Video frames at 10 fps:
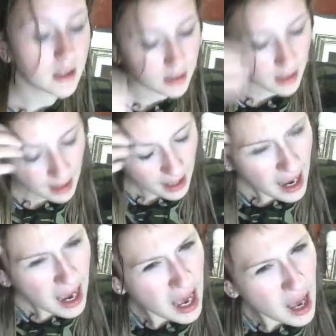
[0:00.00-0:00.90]
Yeah,
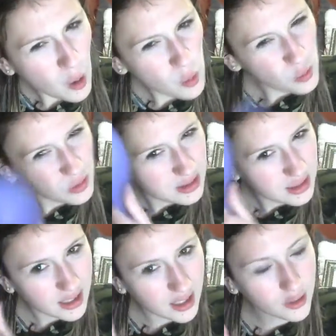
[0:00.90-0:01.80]
ow!
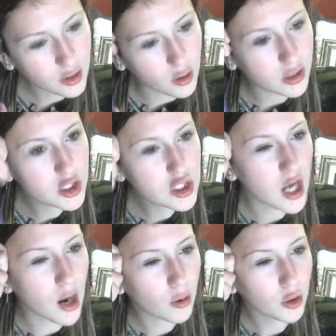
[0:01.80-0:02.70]
I don't know, in the
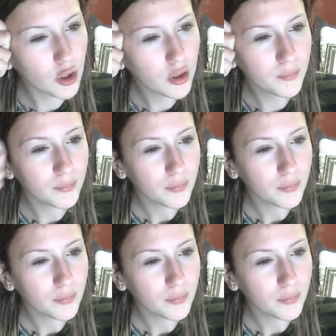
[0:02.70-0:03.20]
shower,